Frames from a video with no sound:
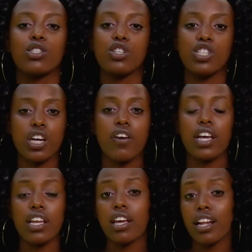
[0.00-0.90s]
So sharing
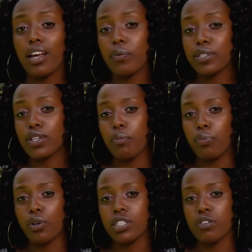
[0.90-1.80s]
and healing was
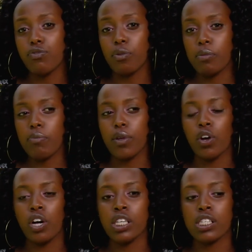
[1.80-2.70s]
important for me
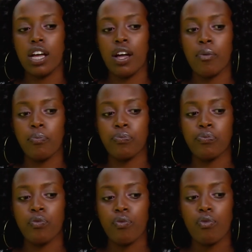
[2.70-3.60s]
because I
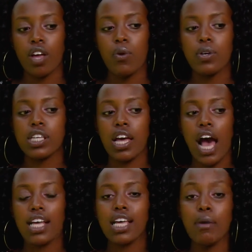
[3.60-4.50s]
was
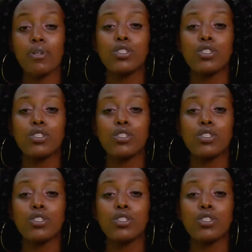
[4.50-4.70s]
able